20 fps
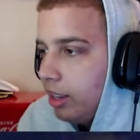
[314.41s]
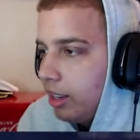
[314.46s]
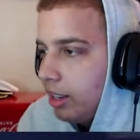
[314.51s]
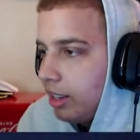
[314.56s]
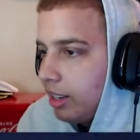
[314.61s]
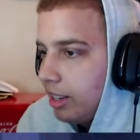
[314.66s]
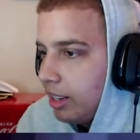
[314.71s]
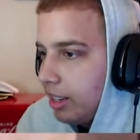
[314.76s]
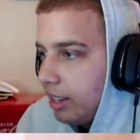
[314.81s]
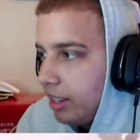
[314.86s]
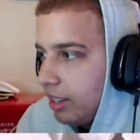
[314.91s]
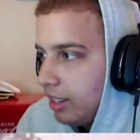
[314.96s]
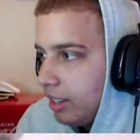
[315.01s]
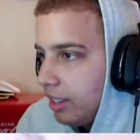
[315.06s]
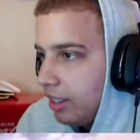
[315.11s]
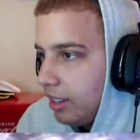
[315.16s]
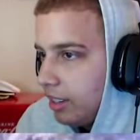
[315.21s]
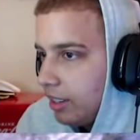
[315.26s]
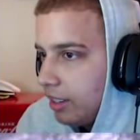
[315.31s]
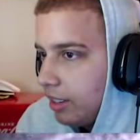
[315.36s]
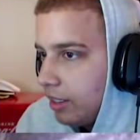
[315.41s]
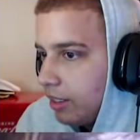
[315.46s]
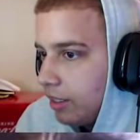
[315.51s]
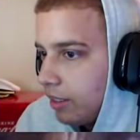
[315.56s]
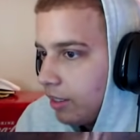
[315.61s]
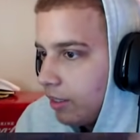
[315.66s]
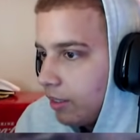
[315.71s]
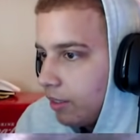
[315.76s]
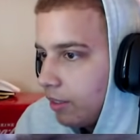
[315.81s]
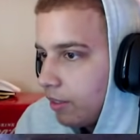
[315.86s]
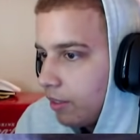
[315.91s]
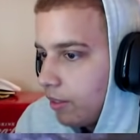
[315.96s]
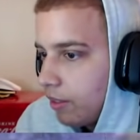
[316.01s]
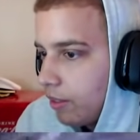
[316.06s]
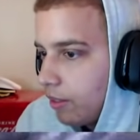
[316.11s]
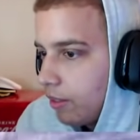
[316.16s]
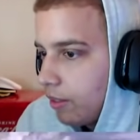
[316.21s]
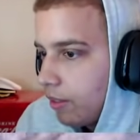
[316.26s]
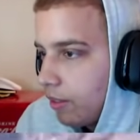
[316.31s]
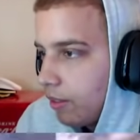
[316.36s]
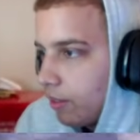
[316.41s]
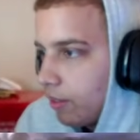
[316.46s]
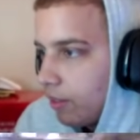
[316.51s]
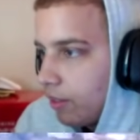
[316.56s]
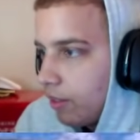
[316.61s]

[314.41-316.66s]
[no speech]